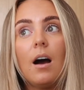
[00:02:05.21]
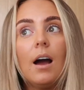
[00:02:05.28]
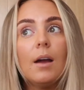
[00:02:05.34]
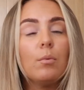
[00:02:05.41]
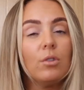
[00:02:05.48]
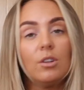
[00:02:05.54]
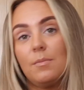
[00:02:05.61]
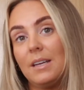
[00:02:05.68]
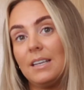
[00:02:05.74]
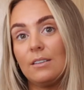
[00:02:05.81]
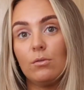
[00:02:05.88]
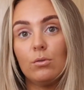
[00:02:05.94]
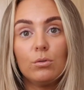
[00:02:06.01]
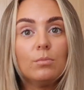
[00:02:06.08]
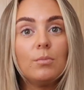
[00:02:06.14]
I want them
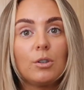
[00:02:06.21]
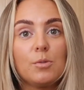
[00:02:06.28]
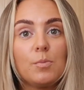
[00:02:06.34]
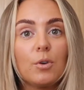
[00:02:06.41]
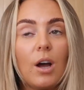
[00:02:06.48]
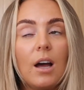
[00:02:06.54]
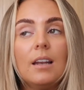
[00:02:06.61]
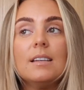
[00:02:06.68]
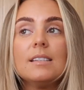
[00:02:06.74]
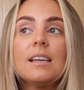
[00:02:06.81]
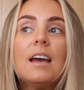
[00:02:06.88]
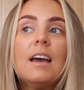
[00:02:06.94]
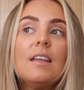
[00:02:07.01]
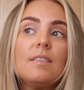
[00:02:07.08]
in all multiple colors.